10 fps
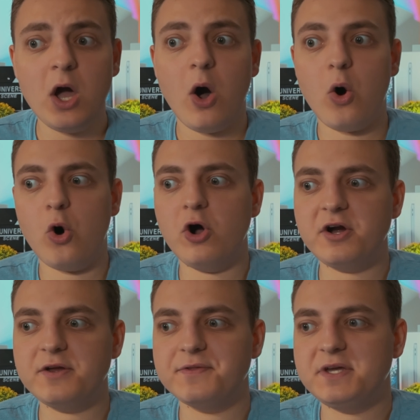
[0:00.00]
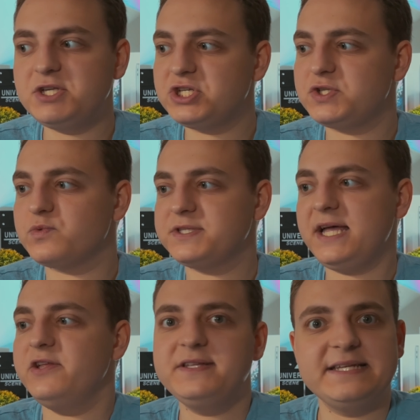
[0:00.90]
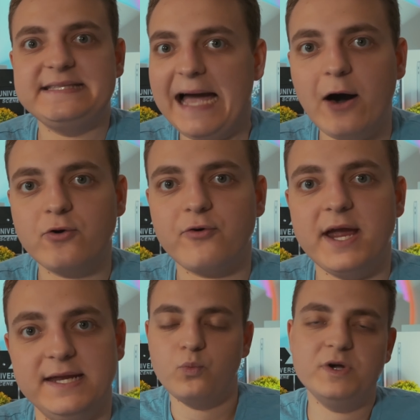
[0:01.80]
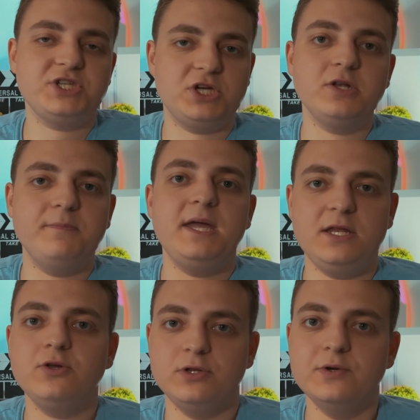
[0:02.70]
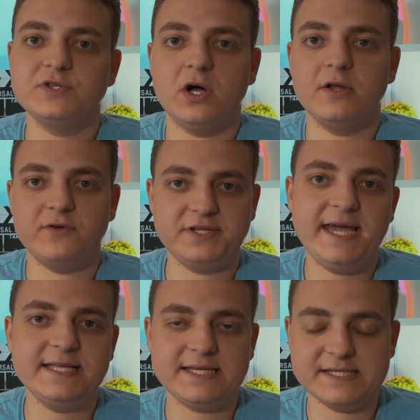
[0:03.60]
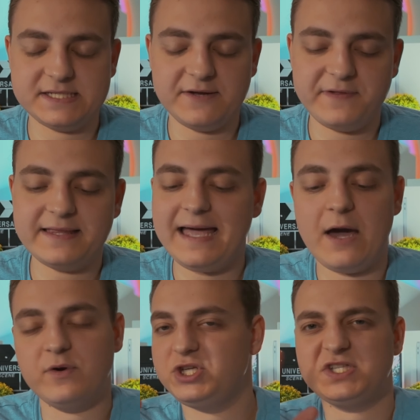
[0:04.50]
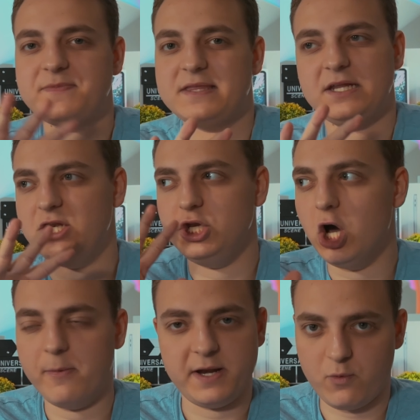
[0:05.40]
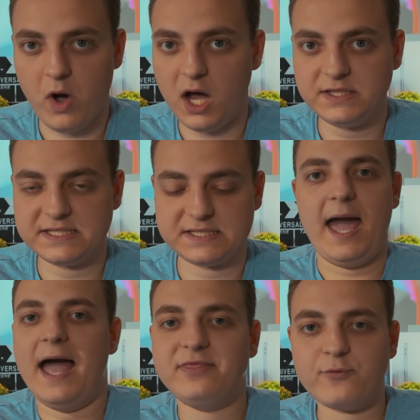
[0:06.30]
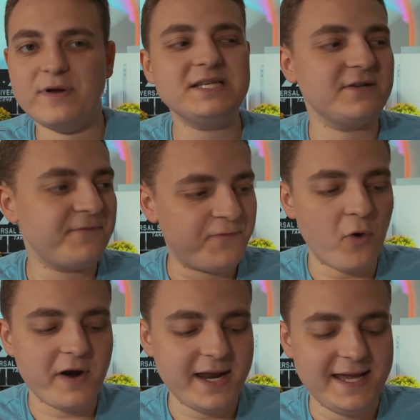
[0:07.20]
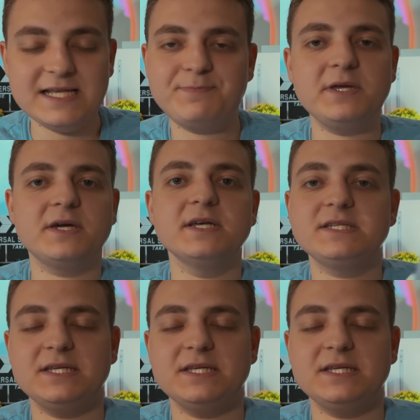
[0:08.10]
or they just will tell you to downgrade, which could mean you lose all of your data and stuff like that, which is something that nobody wants. And the reason for it is because